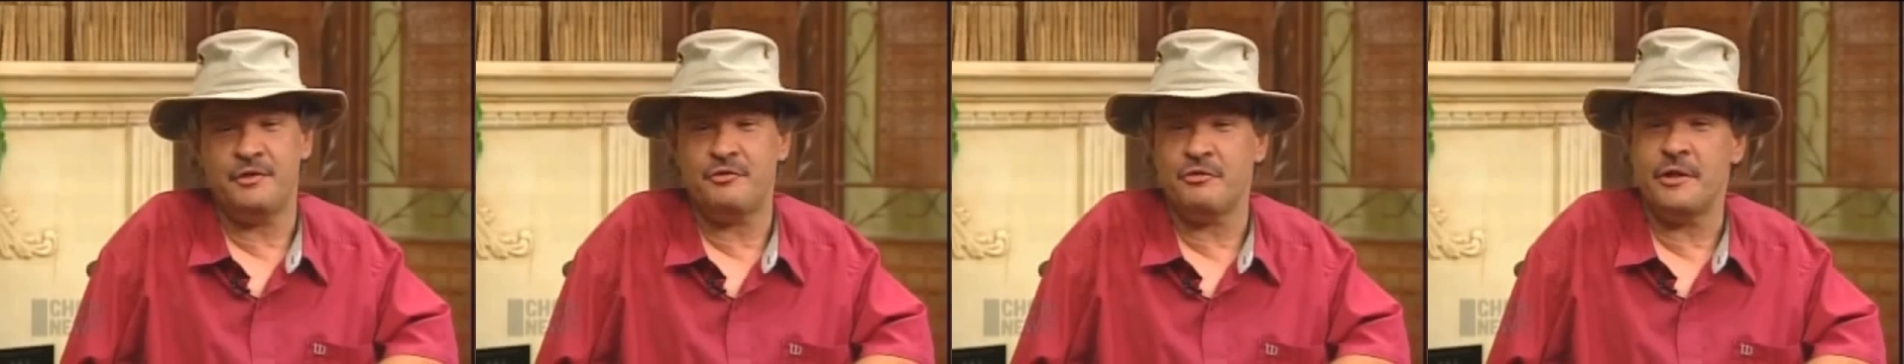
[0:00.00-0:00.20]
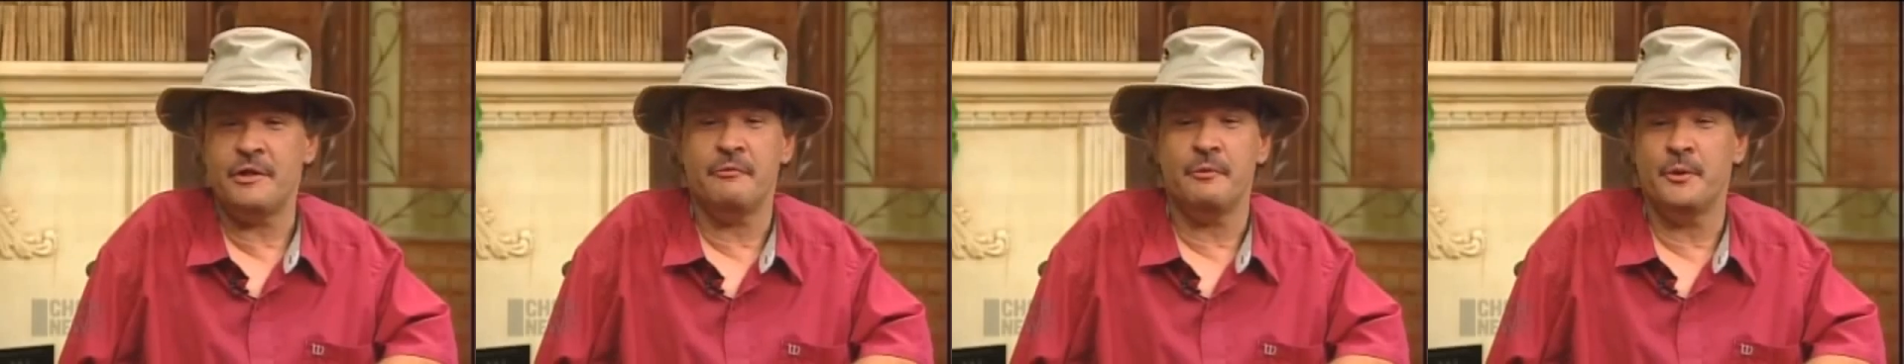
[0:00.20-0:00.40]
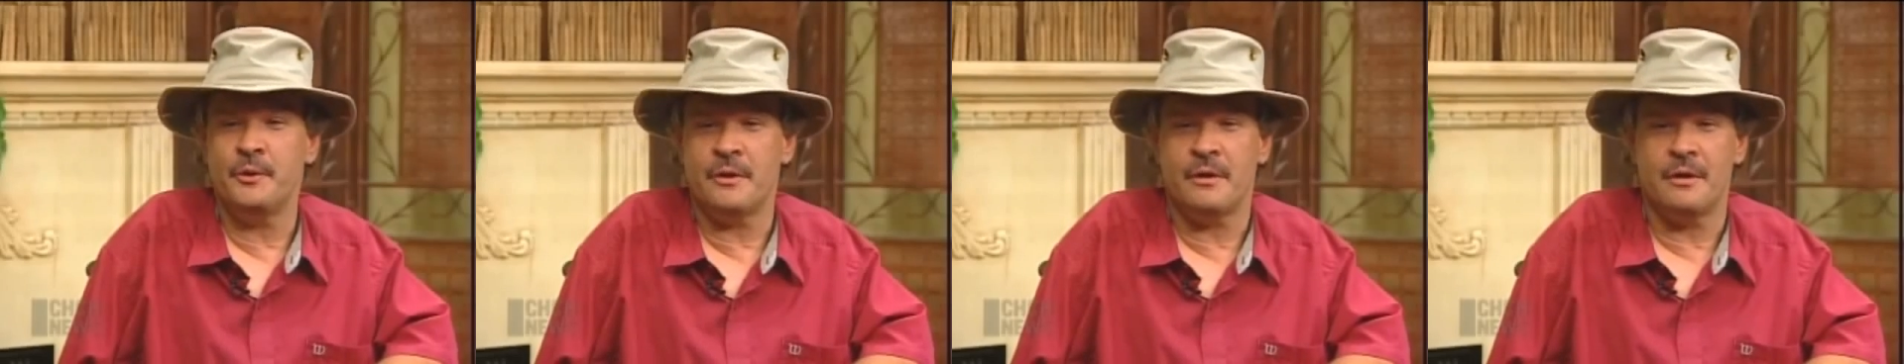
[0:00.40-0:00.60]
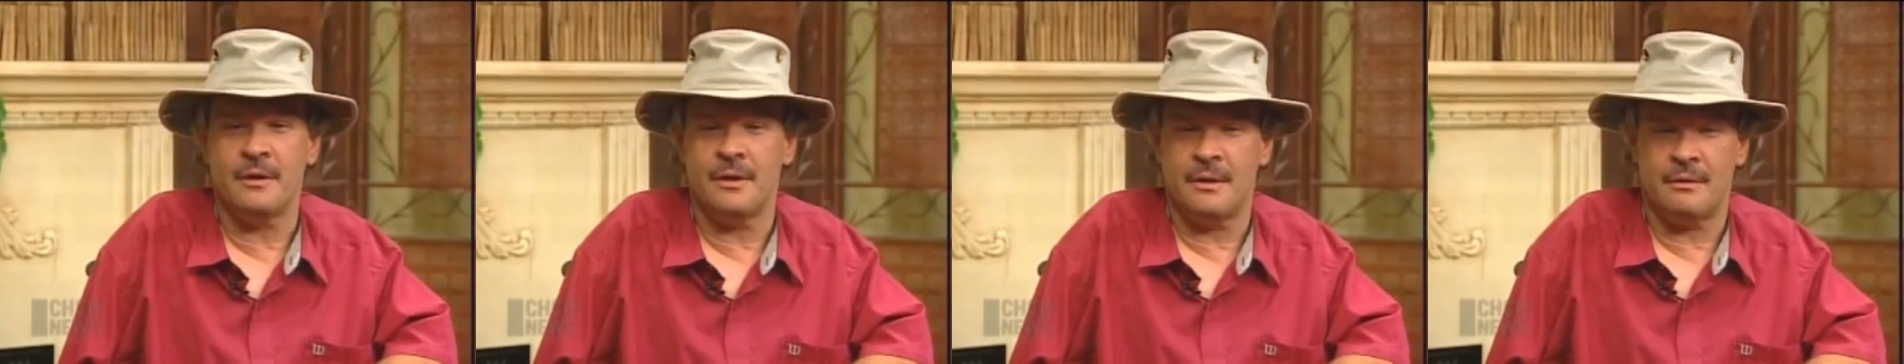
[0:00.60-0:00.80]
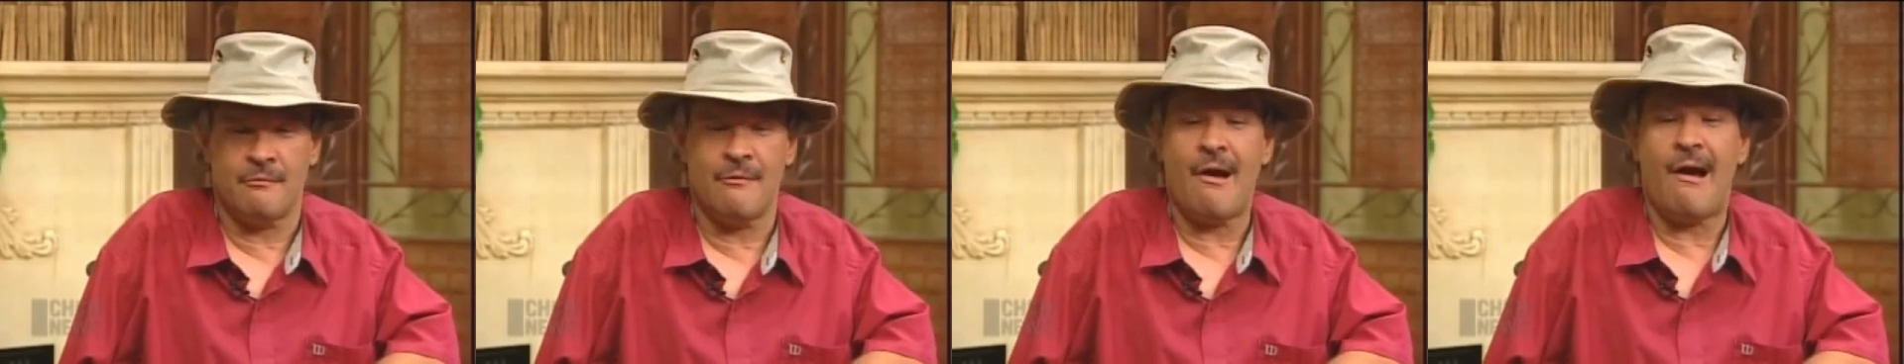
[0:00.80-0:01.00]
tree root or
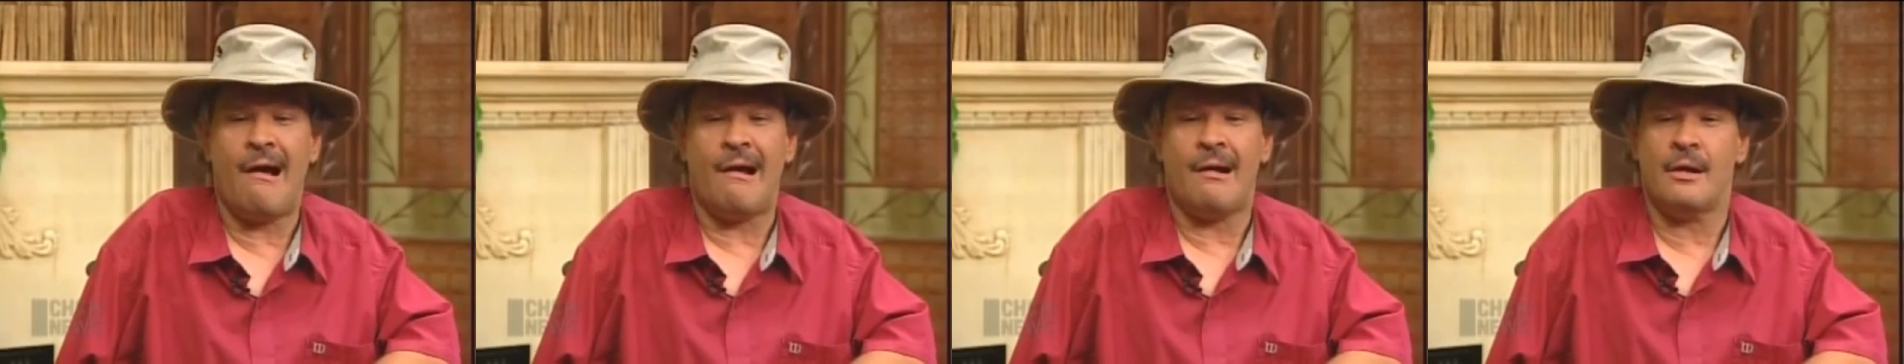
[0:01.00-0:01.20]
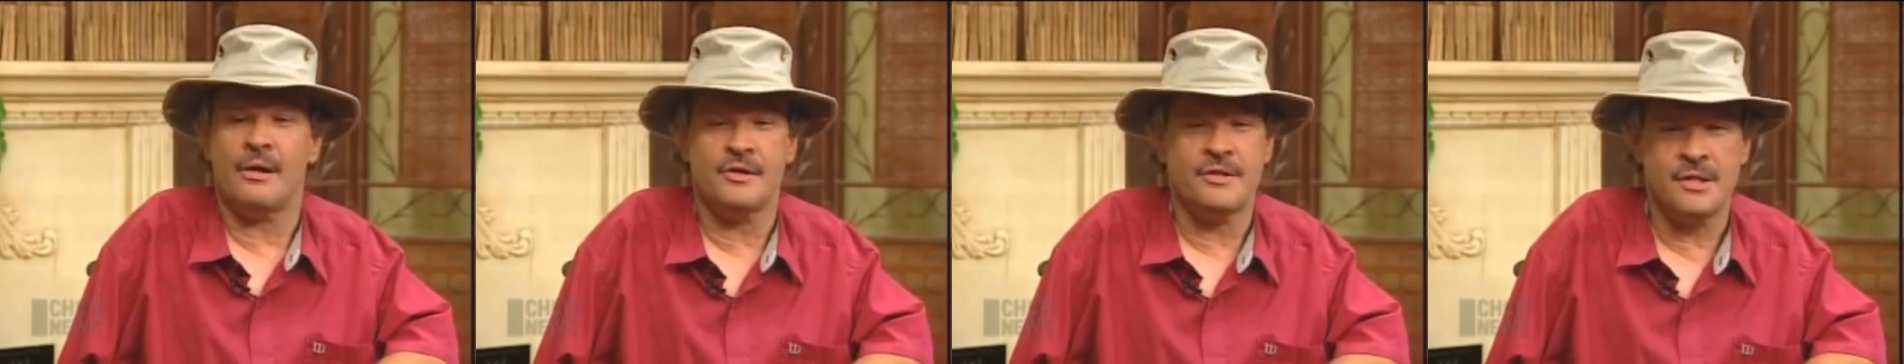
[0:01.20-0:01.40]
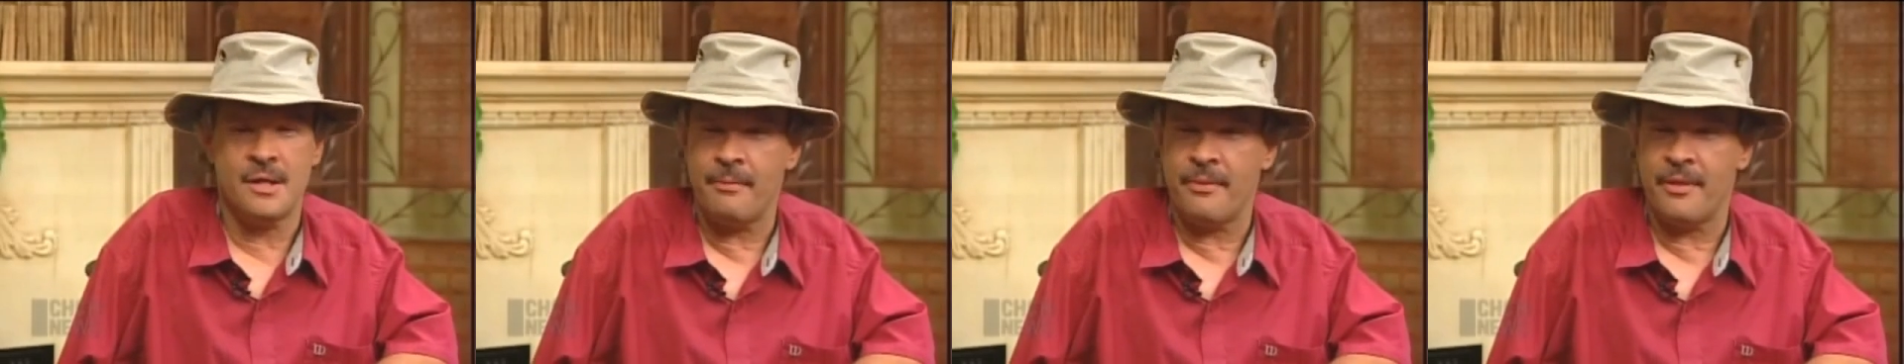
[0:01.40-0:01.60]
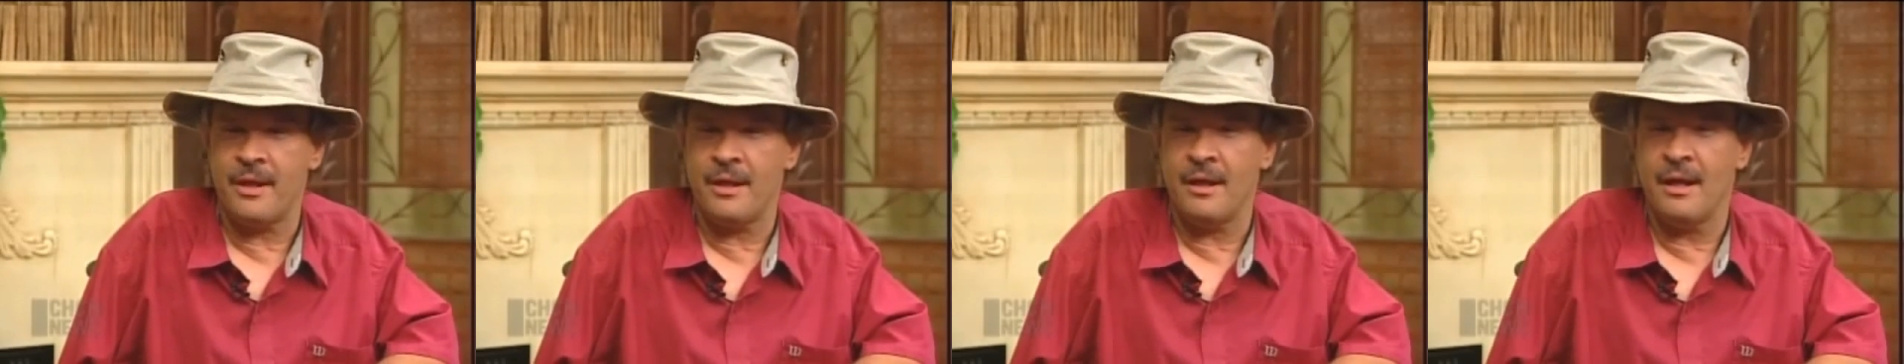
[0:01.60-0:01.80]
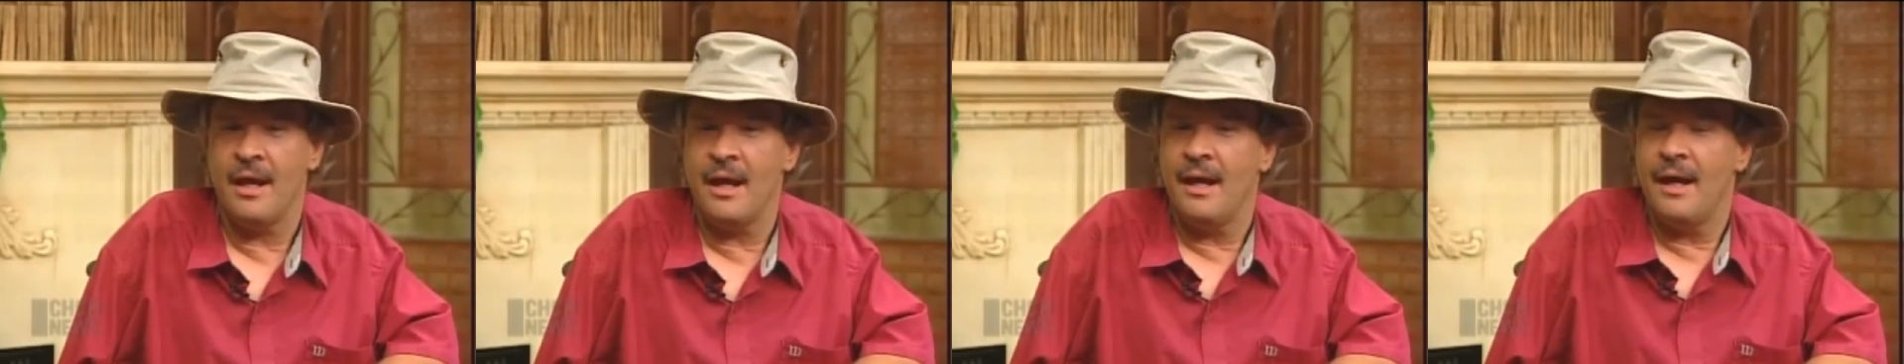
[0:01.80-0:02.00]
a rock or
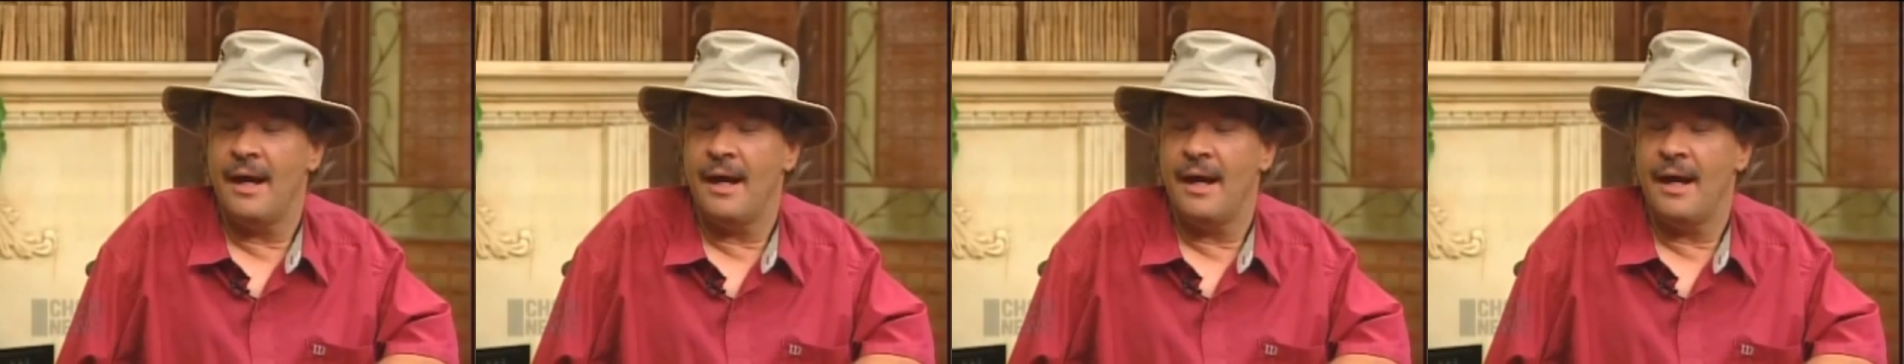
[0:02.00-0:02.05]
something,